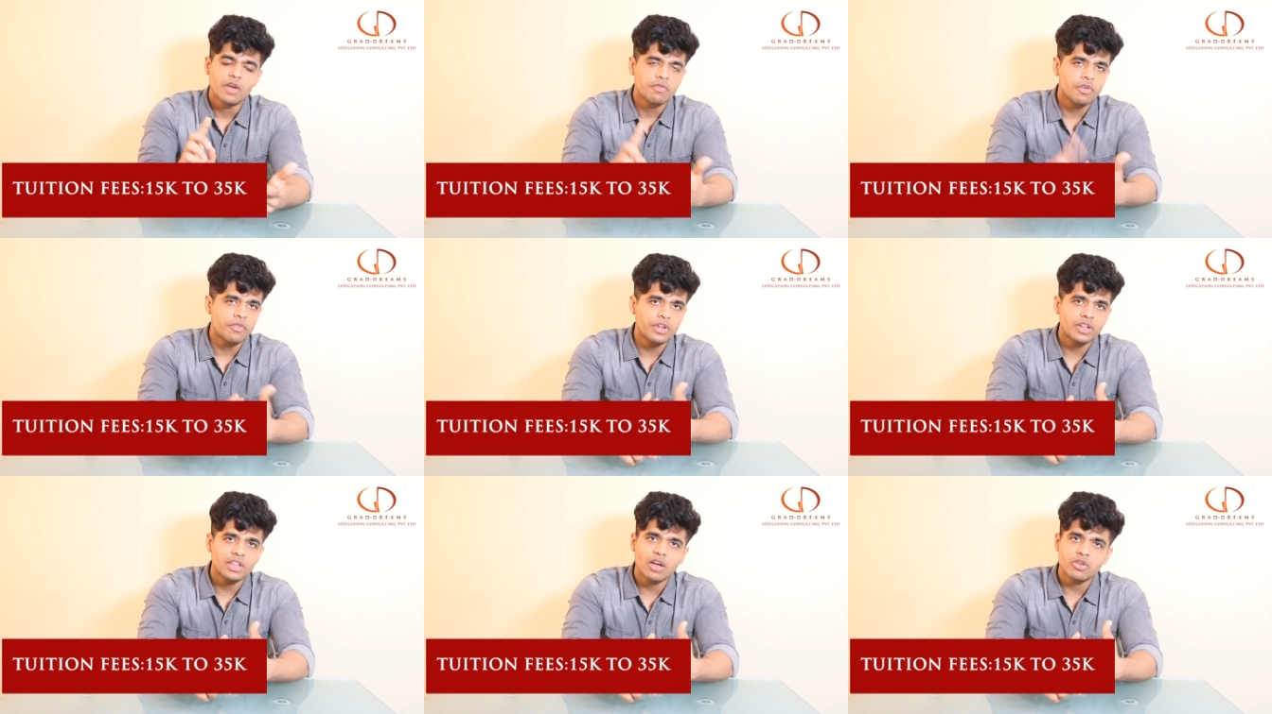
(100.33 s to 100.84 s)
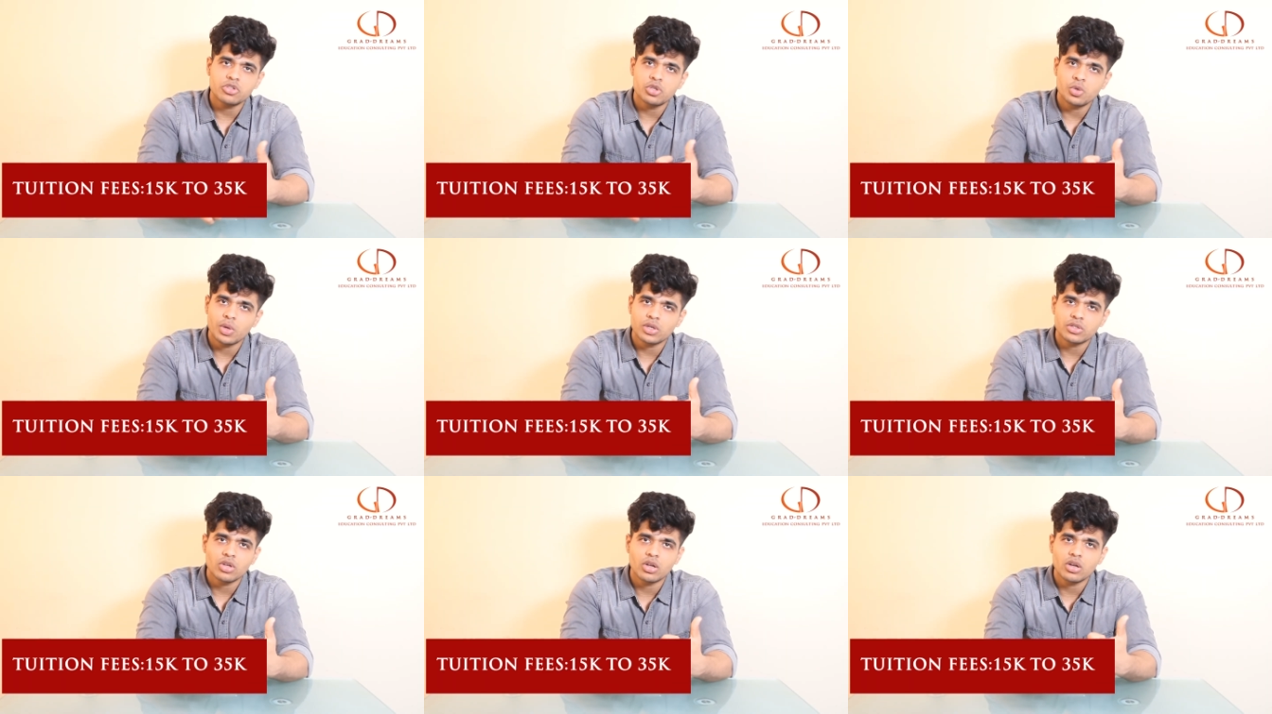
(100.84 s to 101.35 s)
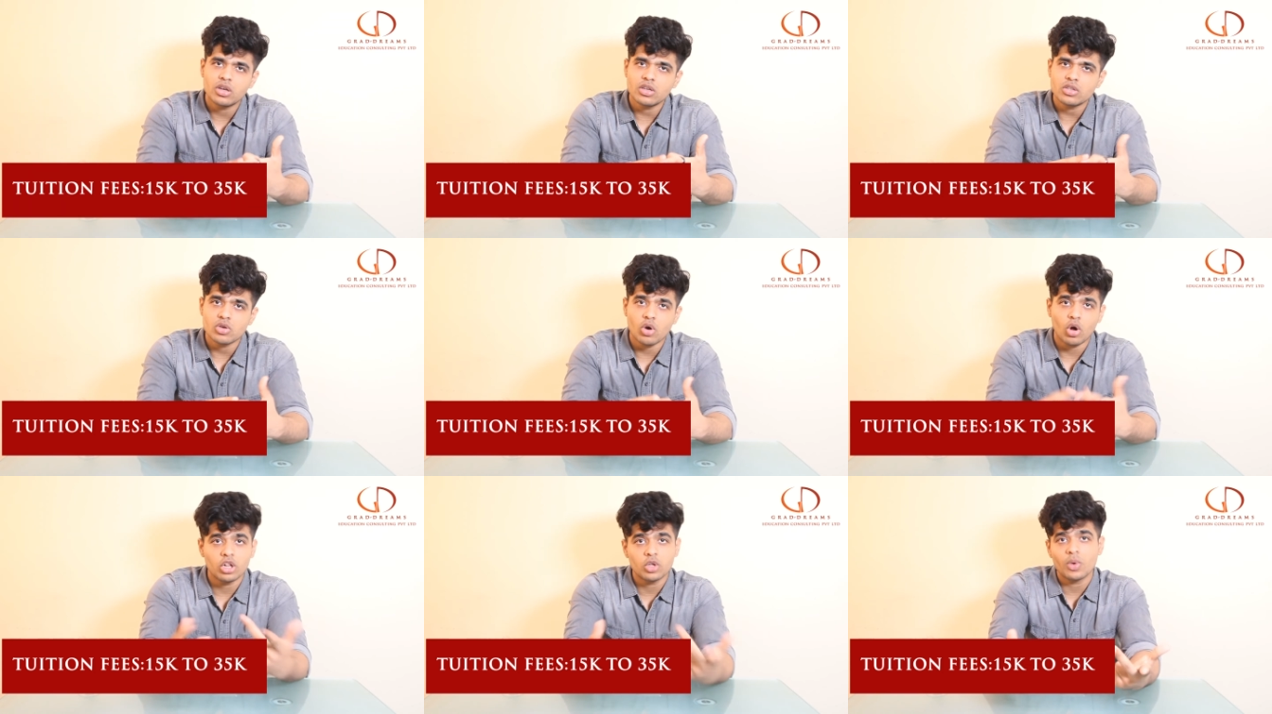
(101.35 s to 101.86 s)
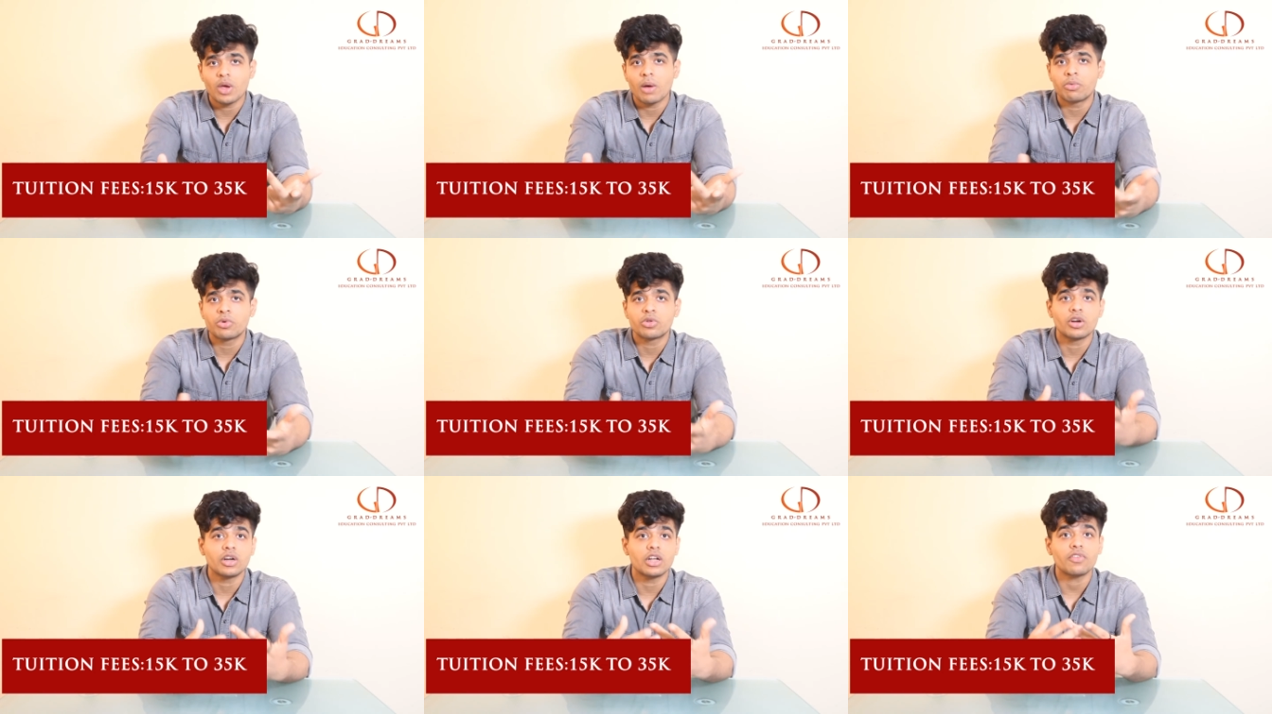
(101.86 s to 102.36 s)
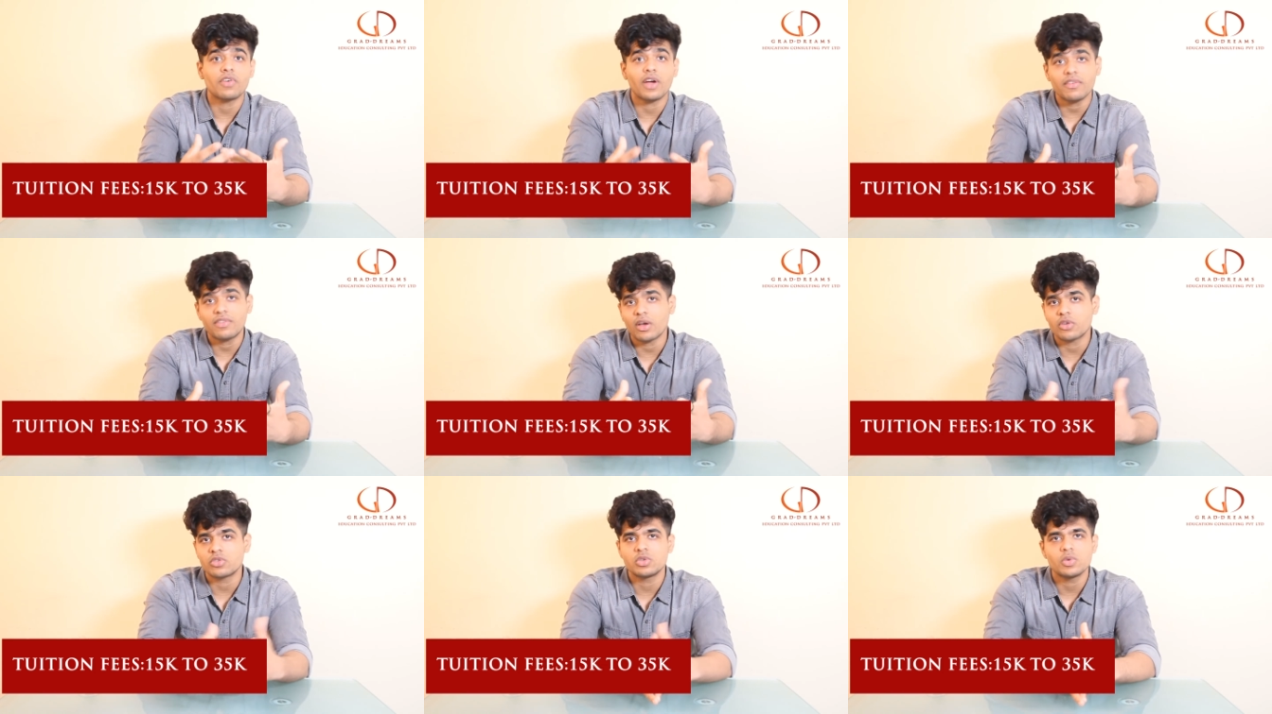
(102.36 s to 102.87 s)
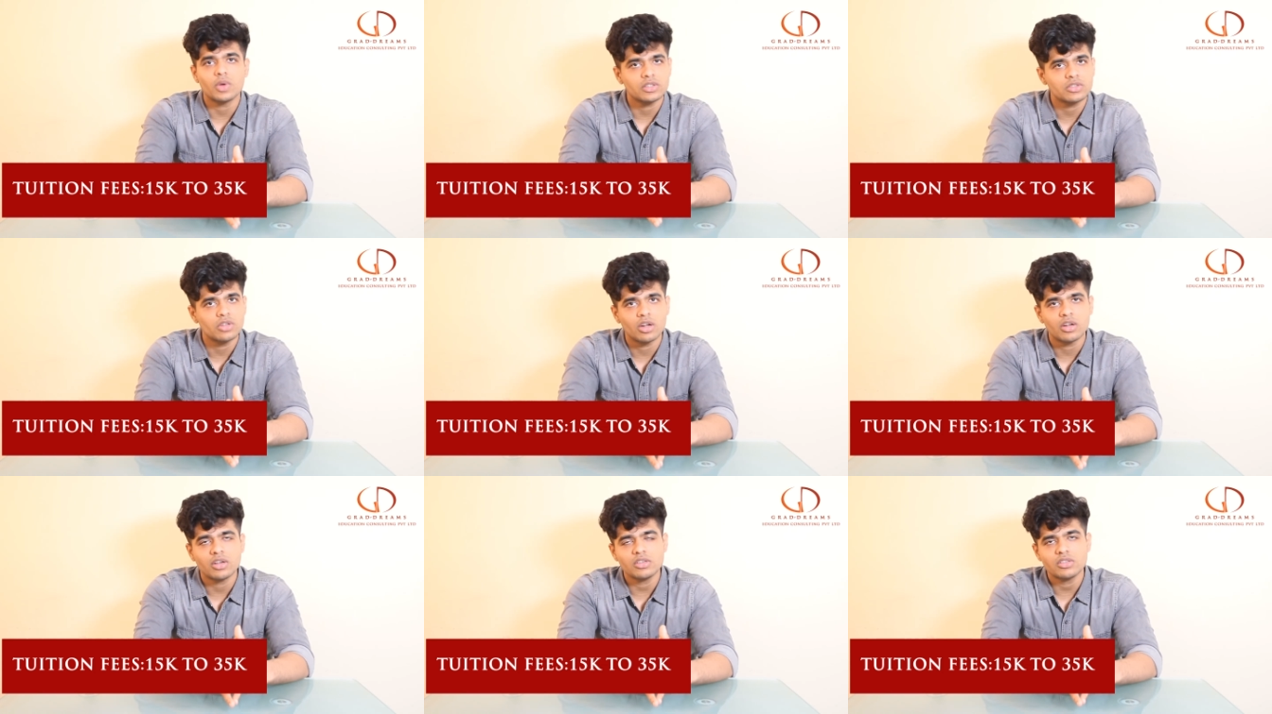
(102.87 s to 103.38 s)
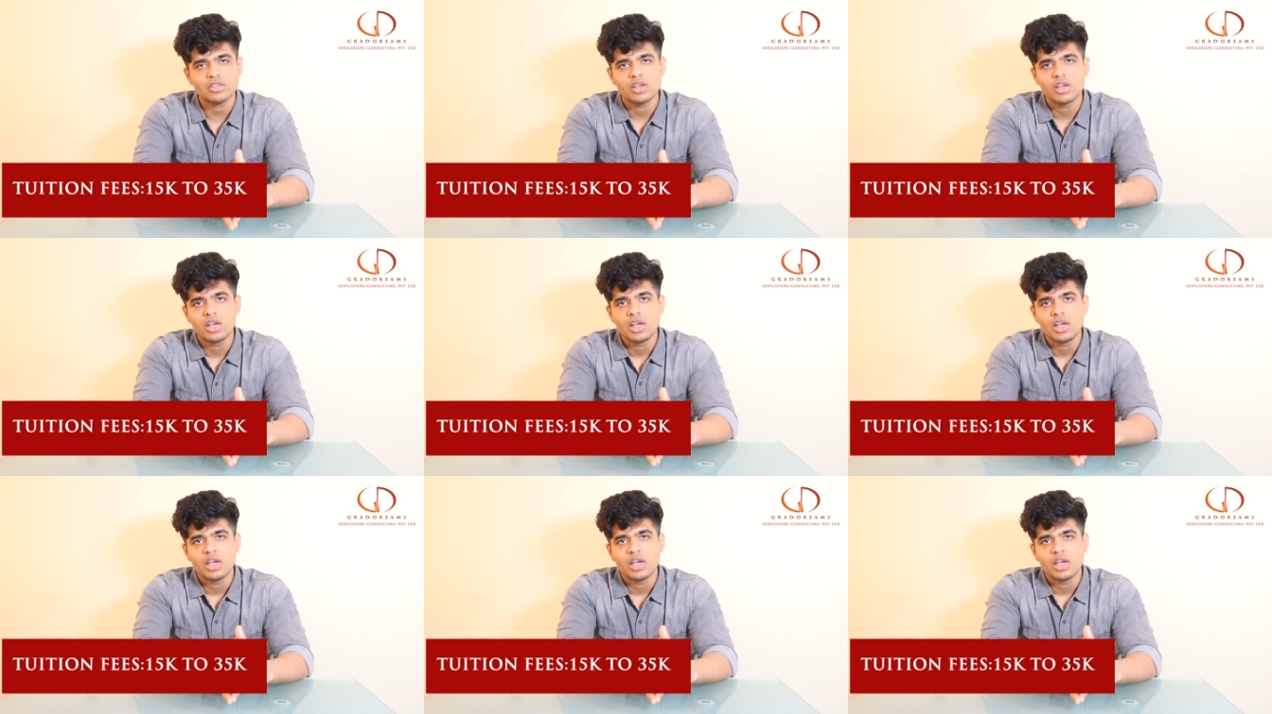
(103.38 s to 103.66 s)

15,000 US dollars all the way up to 35,000 US dollars